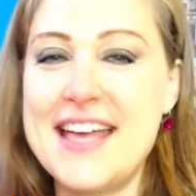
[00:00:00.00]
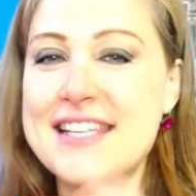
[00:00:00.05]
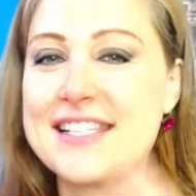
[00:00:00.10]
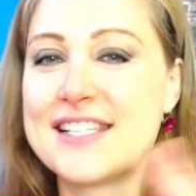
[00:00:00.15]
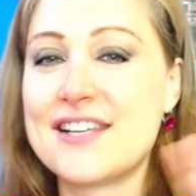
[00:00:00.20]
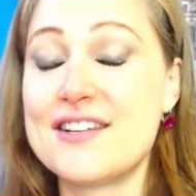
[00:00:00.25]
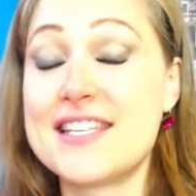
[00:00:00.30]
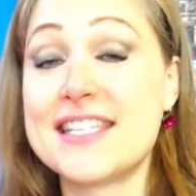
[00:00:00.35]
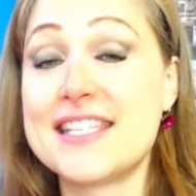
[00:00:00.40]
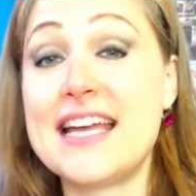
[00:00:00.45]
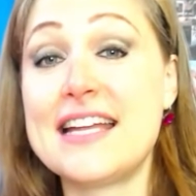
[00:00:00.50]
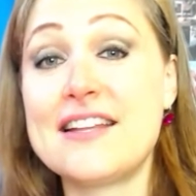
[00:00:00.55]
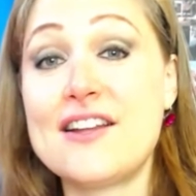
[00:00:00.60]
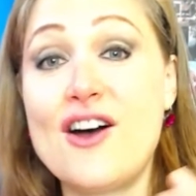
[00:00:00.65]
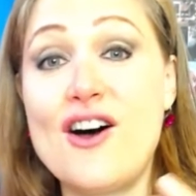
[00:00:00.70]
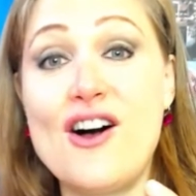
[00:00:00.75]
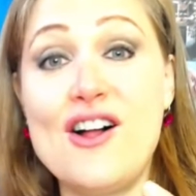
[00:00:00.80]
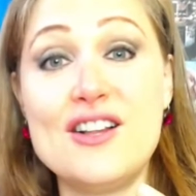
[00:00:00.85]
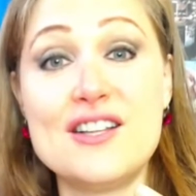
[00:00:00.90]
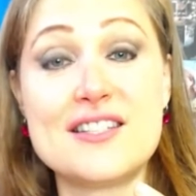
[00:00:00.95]
So it's not
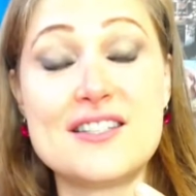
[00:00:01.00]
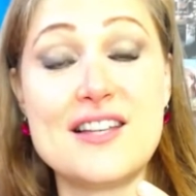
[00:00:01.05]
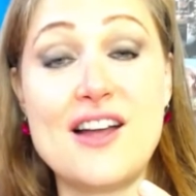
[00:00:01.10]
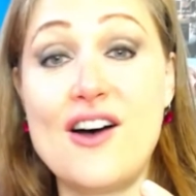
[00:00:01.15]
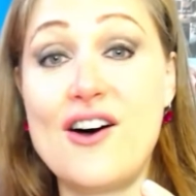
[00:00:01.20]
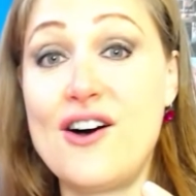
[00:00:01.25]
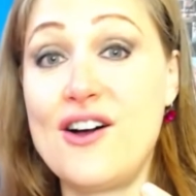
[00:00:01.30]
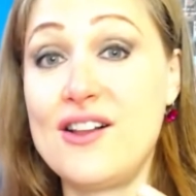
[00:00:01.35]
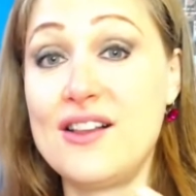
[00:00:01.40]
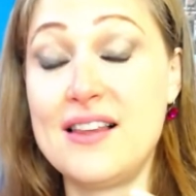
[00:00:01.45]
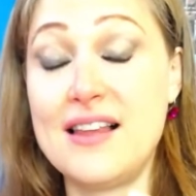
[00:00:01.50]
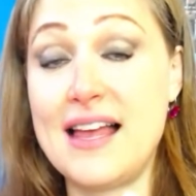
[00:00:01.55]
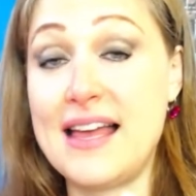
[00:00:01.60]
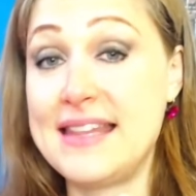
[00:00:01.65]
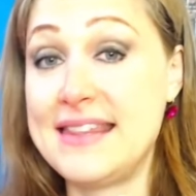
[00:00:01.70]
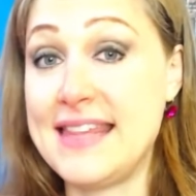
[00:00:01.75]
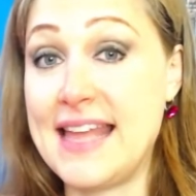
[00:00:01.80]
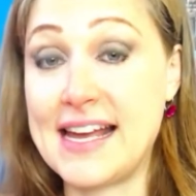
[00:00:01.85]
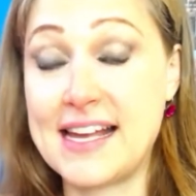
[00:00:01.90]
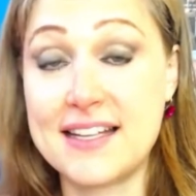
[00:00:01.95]
all
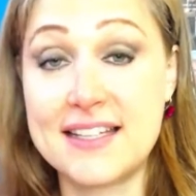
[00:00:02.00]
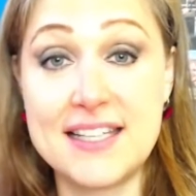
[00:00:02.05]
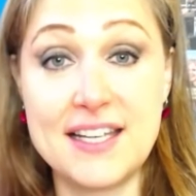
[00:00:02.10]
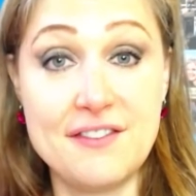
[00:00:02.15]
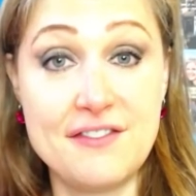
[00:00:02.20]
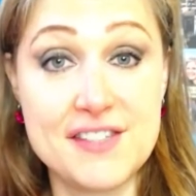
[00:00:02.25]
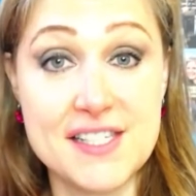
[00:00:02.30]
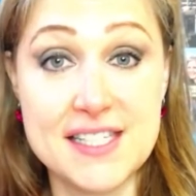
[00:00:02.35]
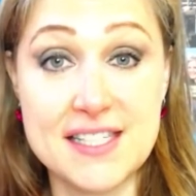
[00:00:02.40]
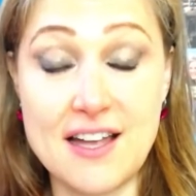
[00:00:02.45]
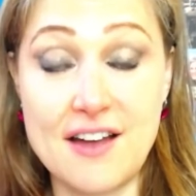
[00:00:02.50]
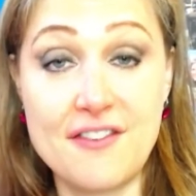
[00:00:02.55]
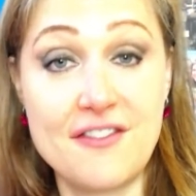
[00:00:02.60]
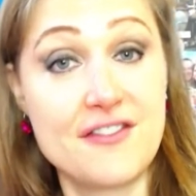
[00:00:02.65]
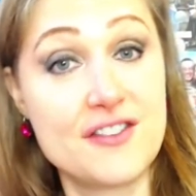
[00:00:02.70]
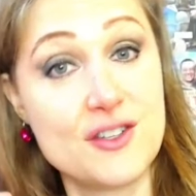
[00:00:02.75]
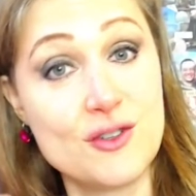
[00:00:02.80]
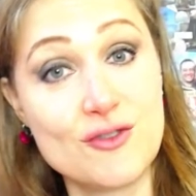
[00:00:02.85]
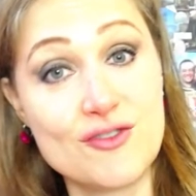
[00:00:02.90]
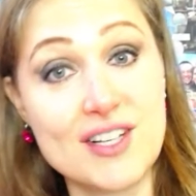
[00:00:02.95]
negative
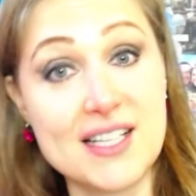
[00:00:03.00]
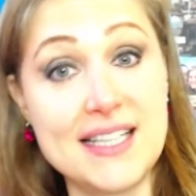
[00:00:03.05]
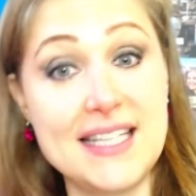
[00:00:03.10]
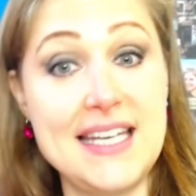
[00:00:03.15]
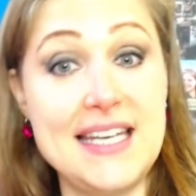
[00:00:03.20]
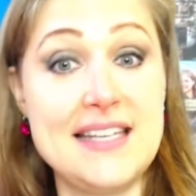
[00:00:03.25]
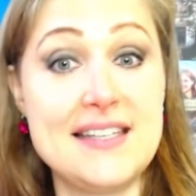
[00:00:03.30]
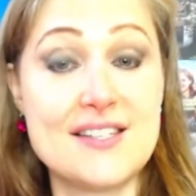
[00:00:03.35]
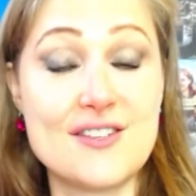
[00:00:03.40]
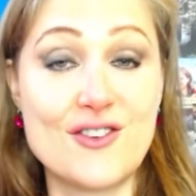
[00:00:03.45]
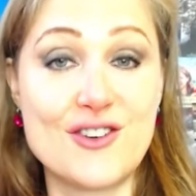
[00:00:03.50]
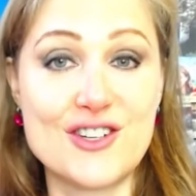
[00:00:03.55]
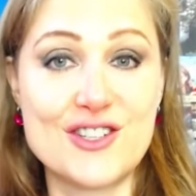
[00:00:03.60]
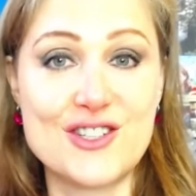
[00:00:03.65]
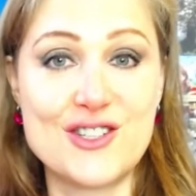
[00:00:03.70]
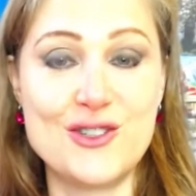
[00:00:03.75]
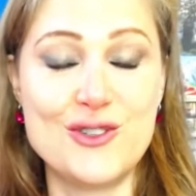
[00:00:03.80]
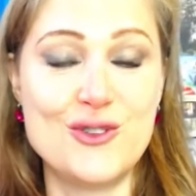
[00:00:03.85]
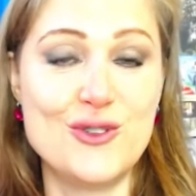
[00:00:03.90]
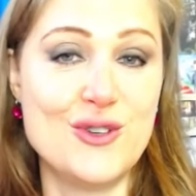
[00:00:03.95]
stuff to release or
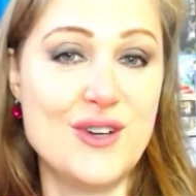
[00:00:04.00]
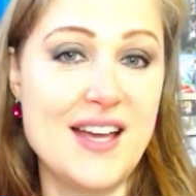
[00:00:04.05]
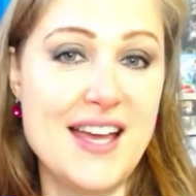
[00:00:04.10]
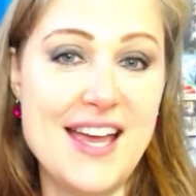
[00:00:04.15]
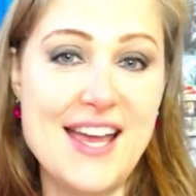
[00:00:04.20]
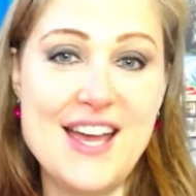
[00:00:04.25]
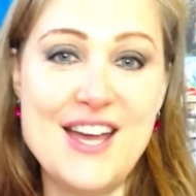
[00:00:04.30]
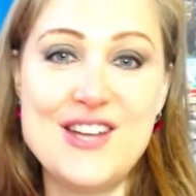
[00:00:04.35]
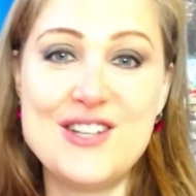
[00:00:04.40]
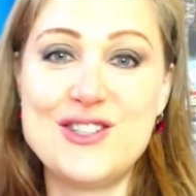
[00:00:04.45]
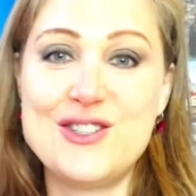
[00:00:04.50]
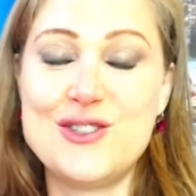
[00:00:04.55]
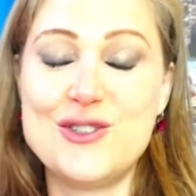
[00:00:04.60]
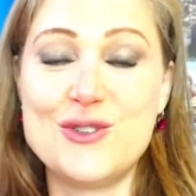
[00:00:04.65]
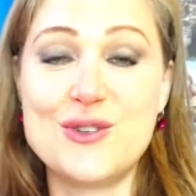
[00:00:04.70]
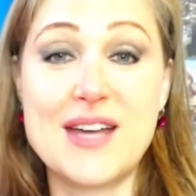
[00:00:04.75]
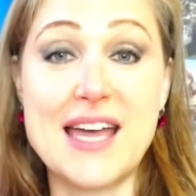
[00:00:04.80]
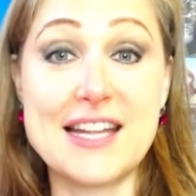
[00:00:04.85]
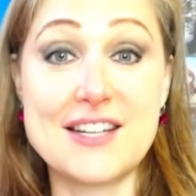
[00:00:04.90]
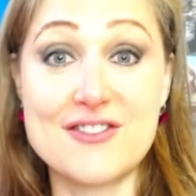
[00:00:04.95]
to
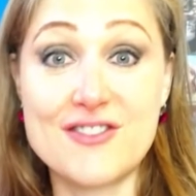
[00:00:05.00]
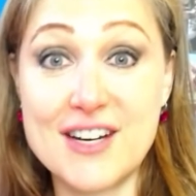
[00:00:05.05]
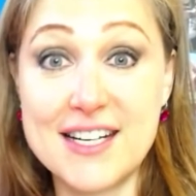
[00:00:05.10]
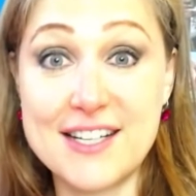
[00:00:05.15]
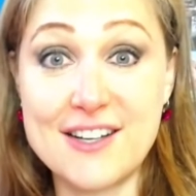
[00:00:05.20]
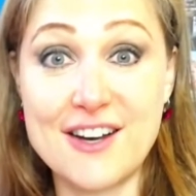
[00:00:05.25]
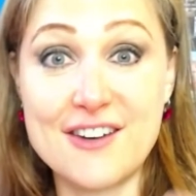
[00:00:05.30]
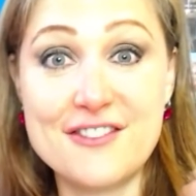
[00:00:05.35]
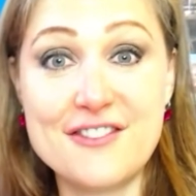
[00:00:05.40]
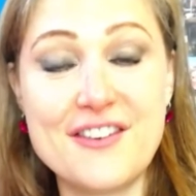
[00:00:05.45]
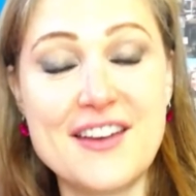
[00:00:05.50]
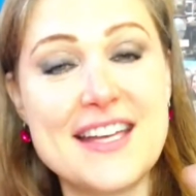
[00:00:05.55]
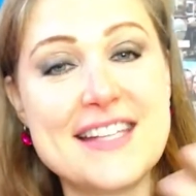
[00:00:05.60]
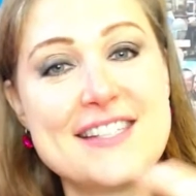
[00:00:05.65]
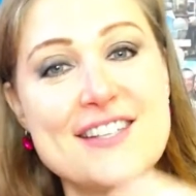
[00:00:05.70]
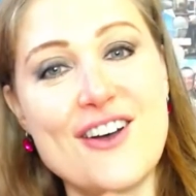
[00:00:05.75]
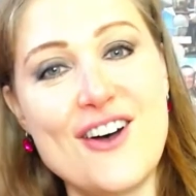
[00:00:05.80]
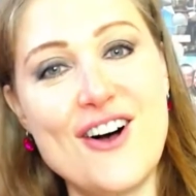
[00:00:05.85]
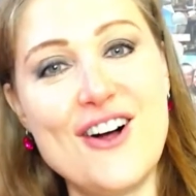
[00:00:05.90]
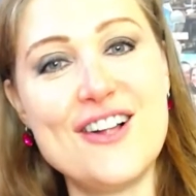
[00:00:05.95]
get rid of.
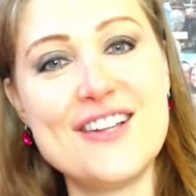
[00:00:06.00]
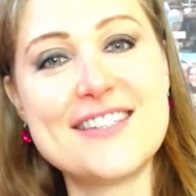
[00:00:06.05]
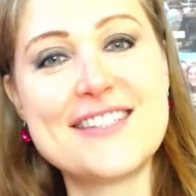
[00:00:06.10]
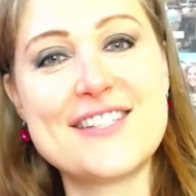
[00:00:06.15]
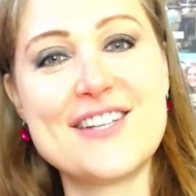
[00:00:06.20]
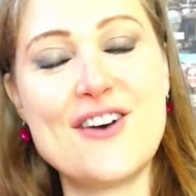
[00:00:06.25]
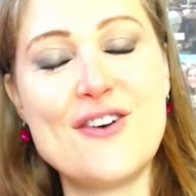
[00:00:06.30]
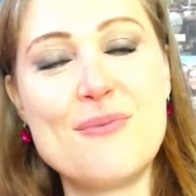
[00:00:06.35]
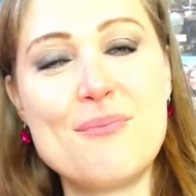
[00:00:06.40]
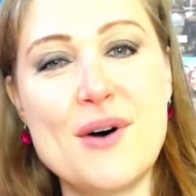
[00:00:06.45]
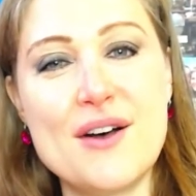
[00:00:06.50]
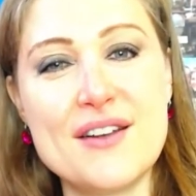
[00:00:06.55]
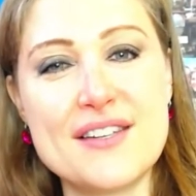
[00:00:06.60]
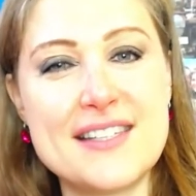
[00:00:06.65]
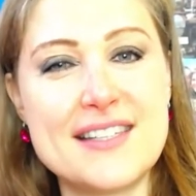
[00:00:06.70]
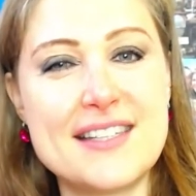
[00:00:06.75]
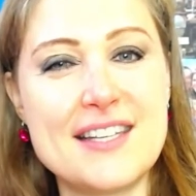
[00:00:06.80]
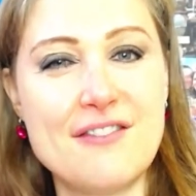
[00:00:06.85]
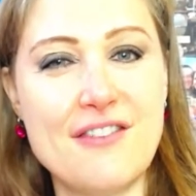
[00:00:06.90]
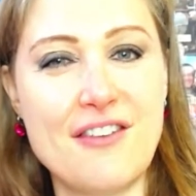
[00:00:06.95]
It's also
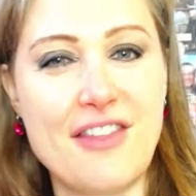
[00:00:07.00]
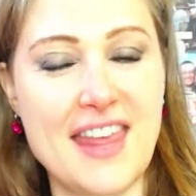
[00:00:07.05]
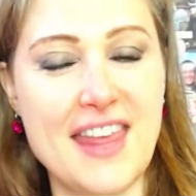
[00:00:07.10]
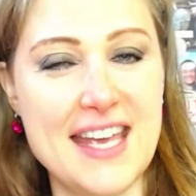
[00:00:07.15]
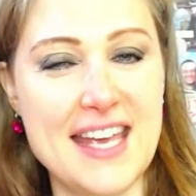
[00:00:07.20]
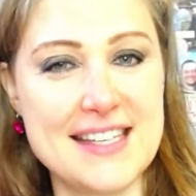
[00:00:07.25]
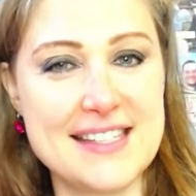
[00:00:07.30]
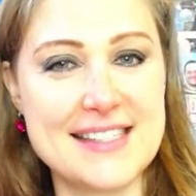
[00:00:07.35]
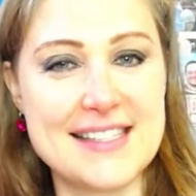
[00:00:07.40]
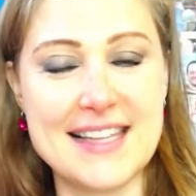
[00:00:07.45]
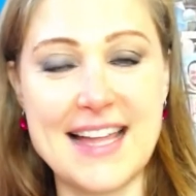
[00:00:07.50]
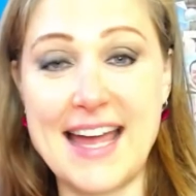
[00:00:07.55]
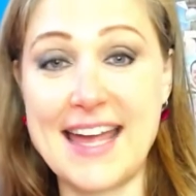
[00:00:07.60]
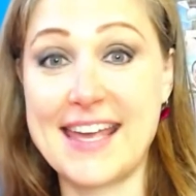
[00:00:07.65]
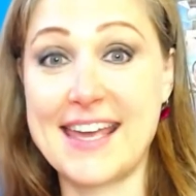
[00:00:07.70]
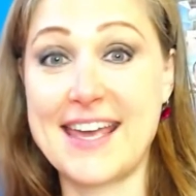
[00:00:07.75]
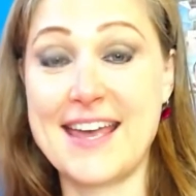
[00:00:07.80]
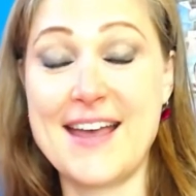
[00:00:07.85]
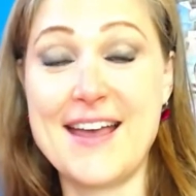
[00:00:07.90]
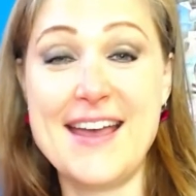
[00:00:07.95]
positive things,
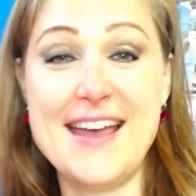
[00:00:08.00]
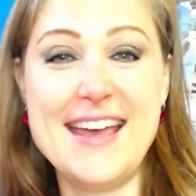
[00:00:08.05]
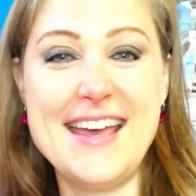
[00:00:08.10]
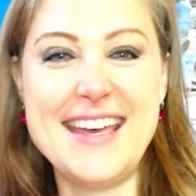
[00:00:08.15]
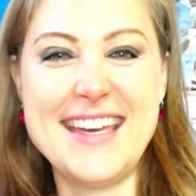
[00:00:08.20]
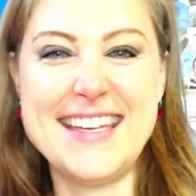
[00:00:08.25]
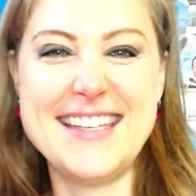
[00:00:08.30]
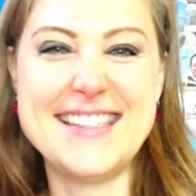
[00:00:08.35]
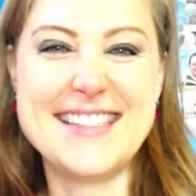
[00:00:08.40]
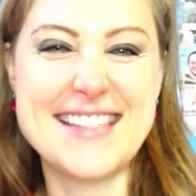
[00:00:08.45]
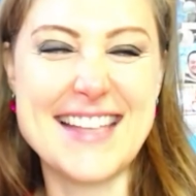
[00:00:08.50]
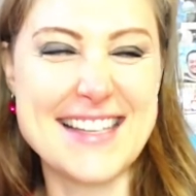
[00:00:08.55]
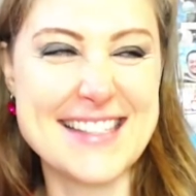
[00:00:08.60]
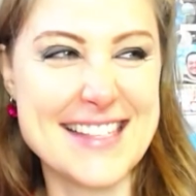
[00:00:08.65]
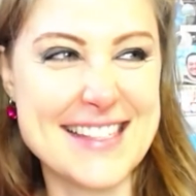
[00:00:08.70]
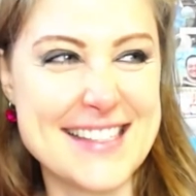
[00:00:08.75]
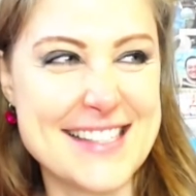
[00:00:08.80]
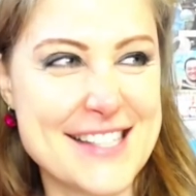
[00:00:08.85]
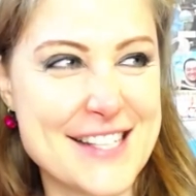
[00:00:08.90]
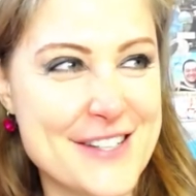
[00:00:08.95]
like he says
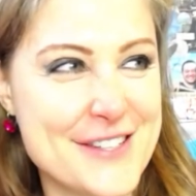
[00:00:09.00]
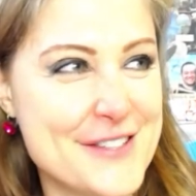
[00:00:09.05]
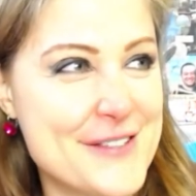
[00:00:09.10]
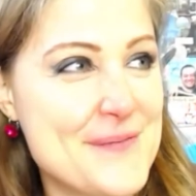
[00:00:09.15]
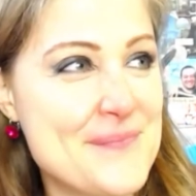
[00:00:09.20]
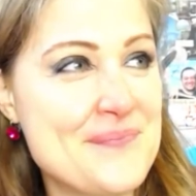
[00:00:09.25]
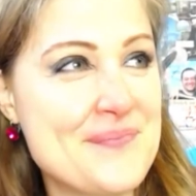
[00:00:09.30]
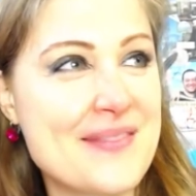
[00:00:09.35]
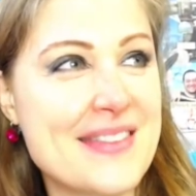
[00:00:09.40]
it so